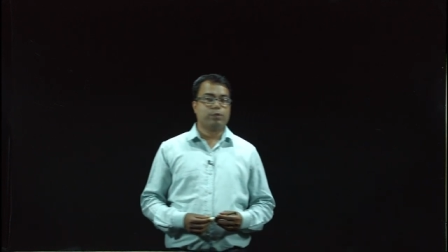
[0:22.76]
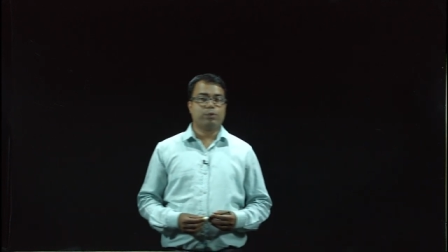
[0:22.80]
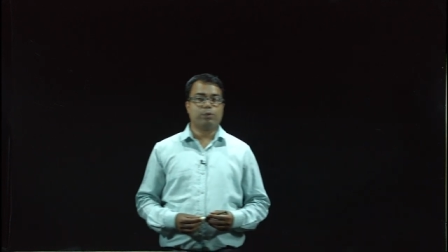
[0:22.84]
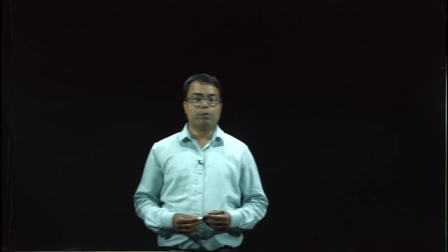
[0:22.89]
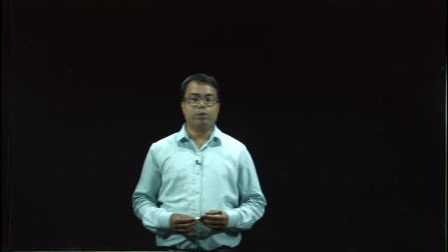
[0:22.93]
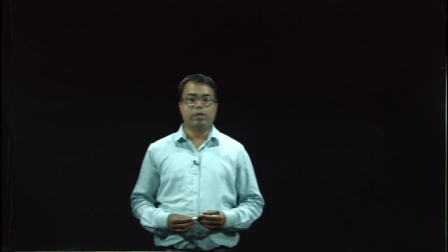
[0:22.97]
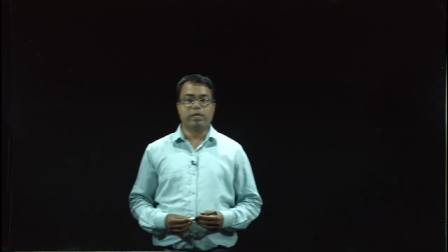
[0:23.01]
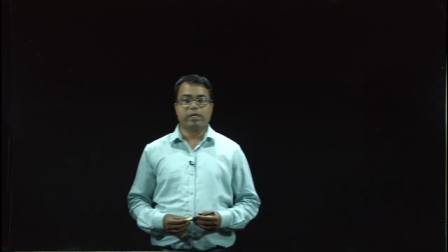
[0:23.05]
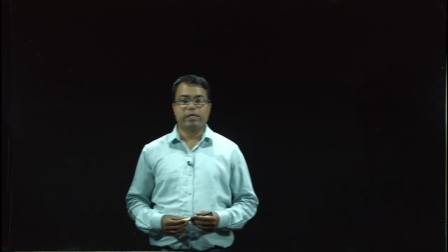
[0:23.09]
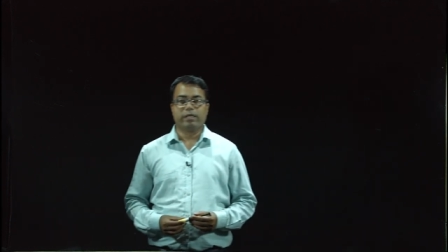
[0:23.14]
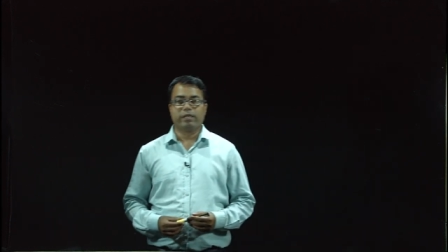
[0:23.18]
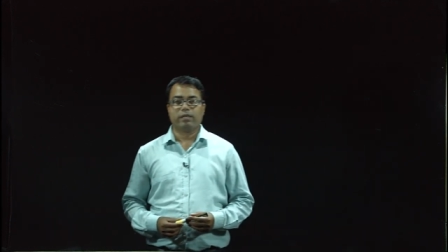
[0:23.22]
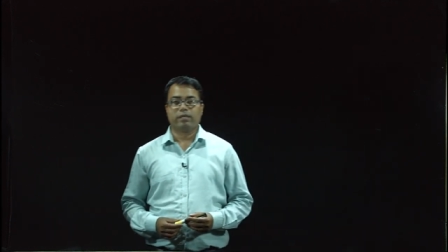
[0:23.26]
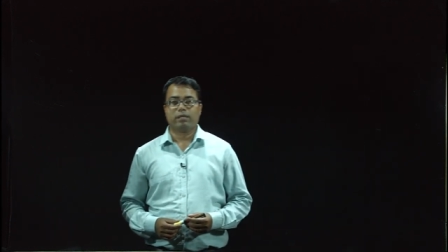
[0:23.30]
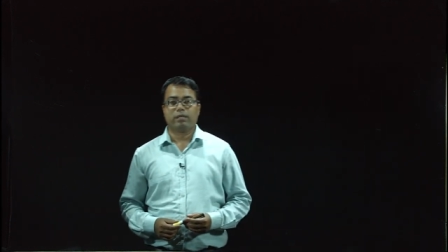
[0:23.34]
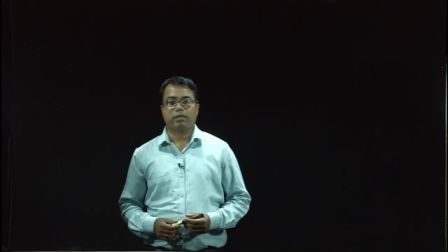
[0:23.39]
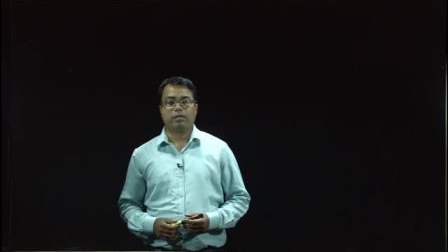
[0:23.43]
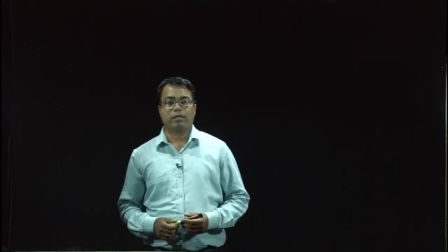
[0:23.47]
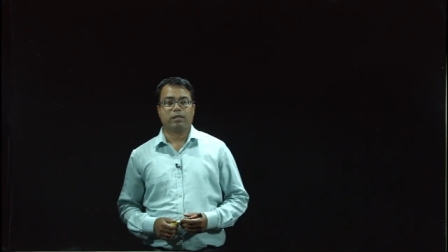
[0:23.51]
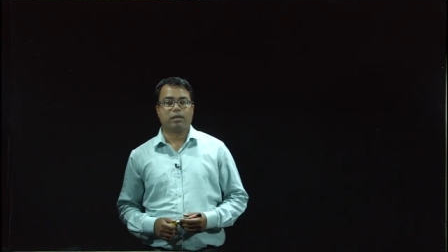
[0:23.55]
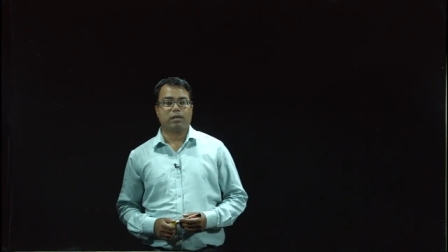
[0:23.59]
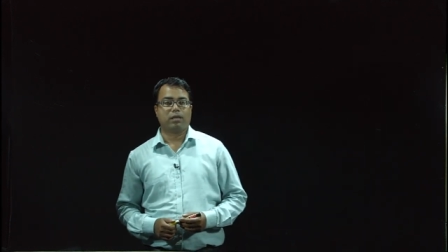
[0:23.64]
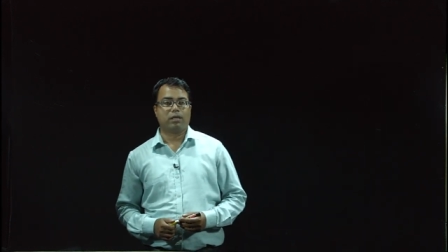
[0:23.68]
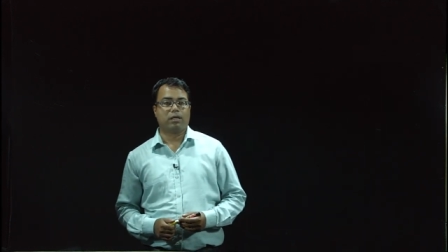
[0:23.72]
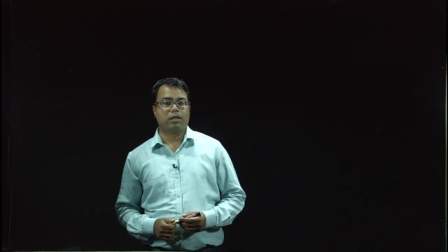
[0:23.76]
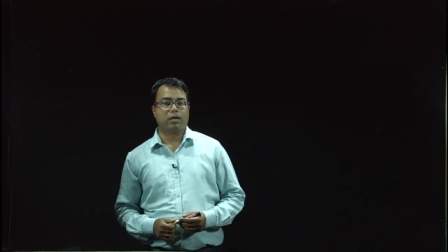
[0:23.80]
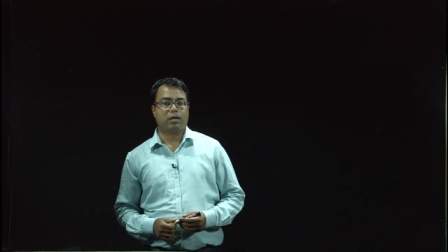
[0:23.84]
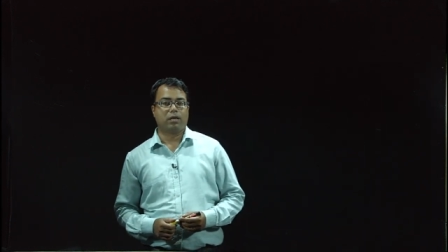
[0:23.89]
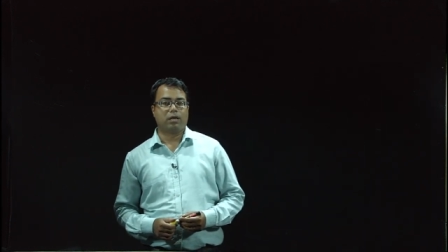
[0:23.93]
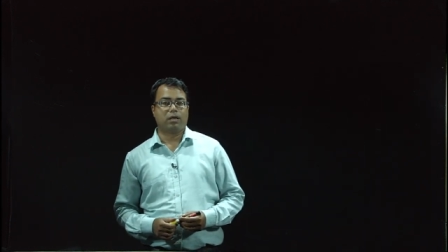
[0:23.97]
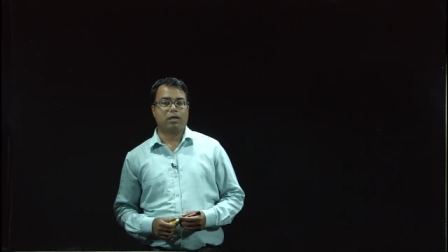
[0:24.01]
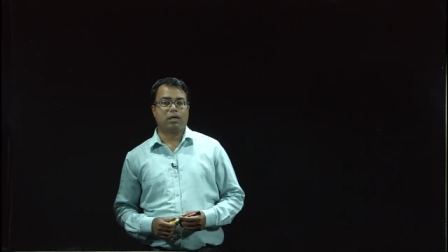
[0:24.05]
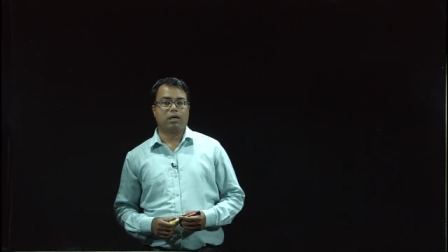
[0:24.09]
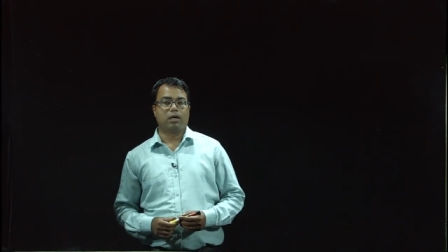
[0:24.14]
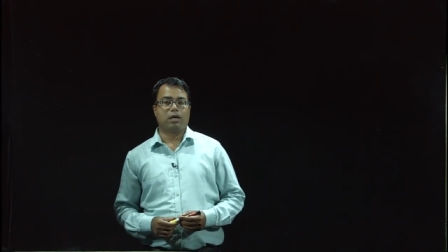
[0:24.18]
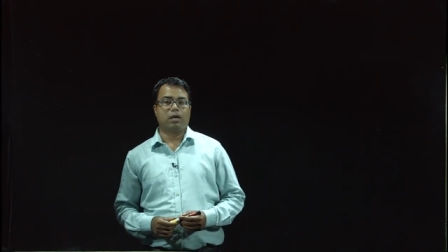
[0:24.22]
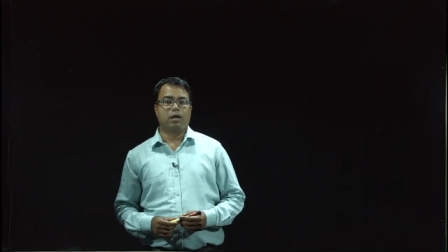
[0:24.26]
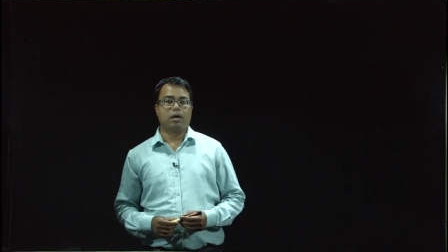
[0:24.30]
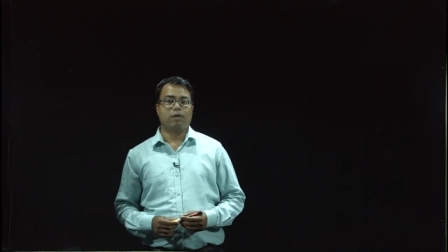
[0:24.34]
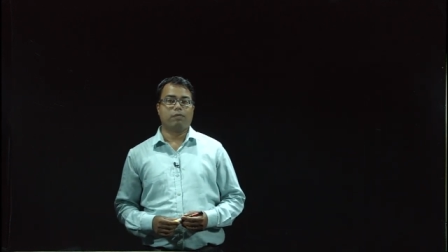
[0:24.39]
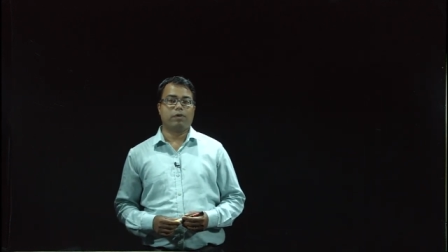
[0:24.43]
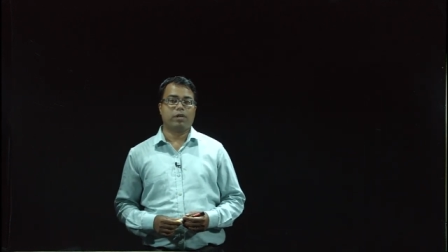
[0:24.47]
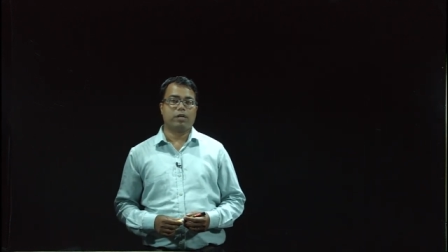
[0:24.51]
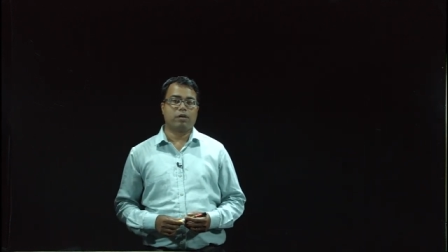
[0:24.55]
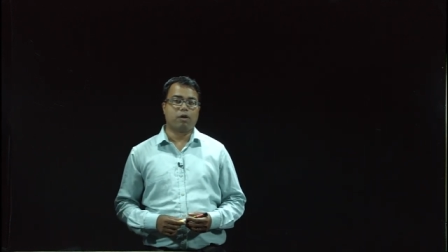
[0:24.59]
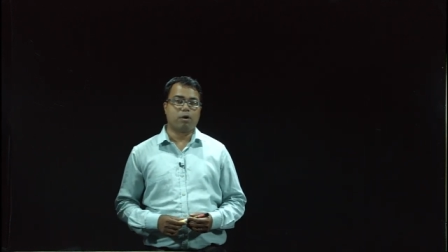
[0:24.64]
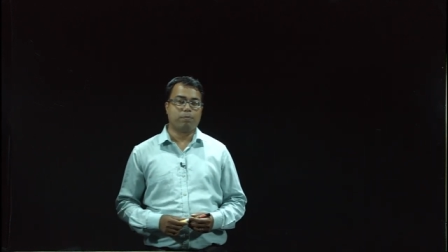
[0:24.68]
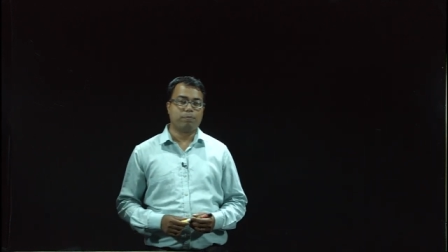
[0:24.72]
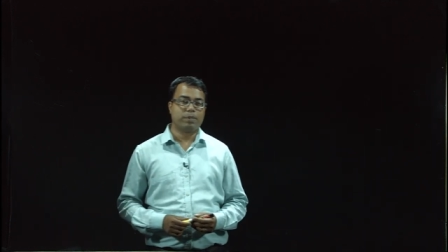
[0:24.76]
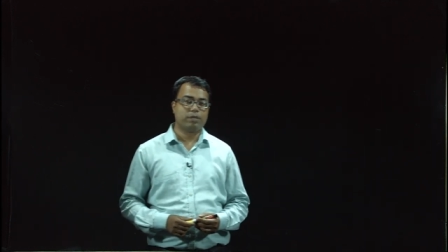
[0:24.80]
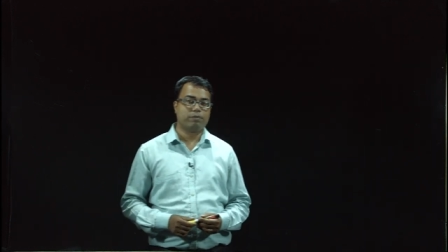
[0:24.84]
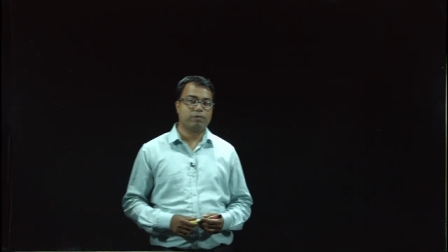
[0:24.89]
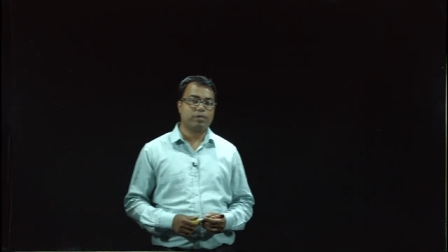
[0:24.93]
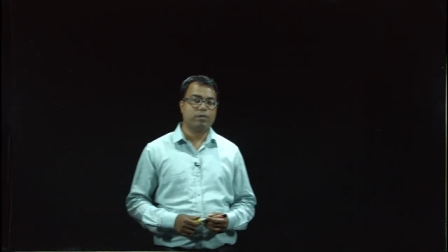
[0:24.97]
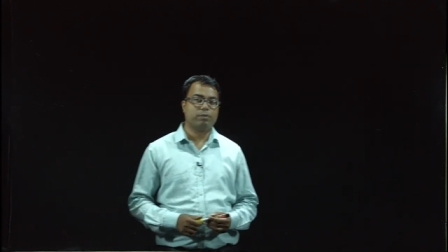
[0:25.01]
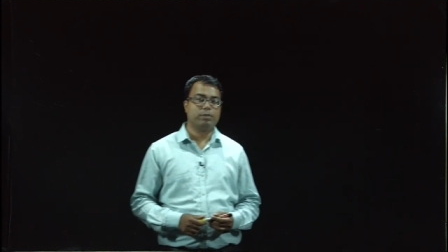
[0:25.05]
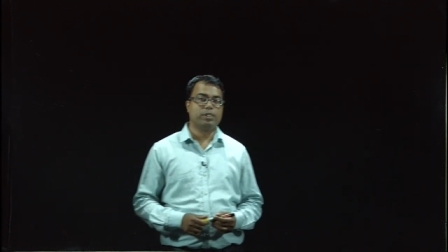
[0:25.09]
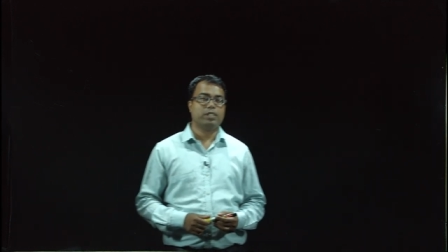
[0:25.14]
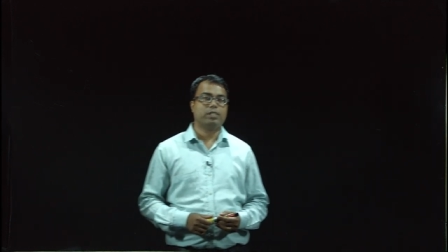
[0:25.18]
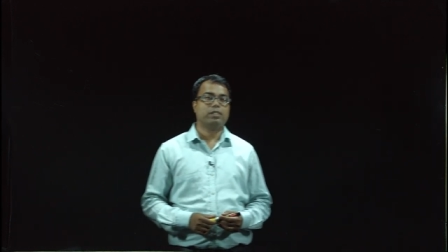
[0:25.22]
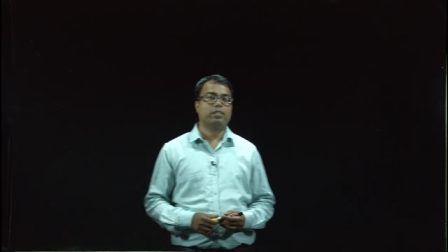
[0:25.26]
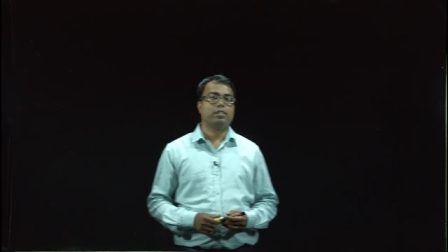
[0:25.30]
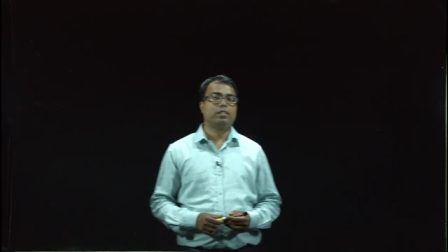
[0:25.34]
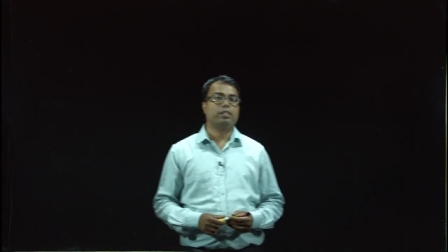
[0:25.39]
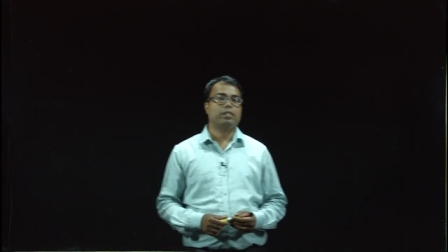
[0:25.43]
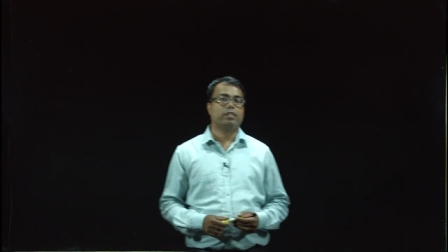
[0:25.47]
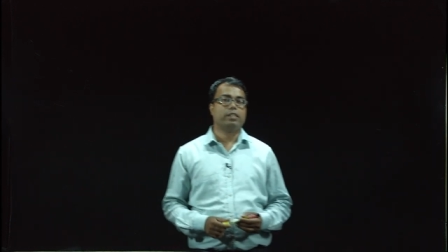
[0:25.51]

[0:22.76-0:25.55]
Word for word: Today, our topic will be